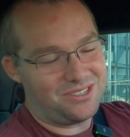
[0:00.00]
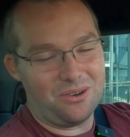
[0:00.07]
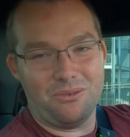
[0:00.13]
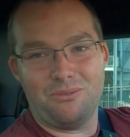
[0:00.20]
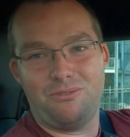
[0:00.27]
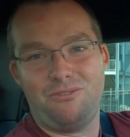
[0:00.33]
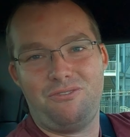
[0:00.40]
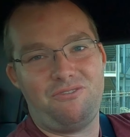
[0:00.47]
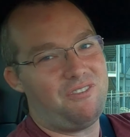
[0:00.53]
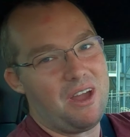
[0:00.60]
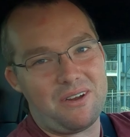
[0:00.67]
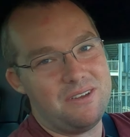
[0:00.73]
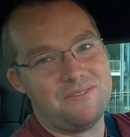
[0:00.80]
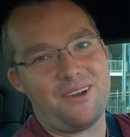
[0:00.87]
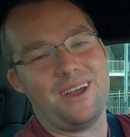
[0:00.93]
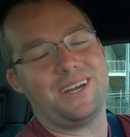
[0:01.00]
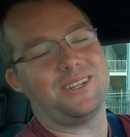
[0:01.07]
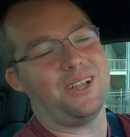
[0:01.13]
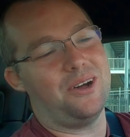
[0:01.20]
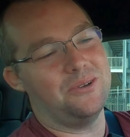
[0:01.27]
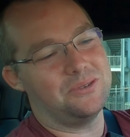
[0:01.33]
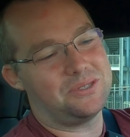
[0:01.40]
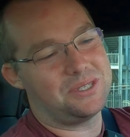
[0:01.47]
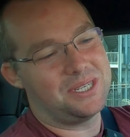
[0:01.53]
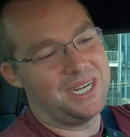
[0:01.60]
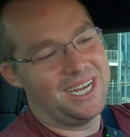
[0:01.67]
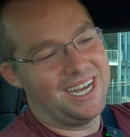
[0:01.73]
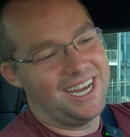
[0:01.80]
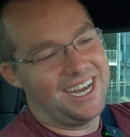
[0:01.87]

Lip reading: So very, very close.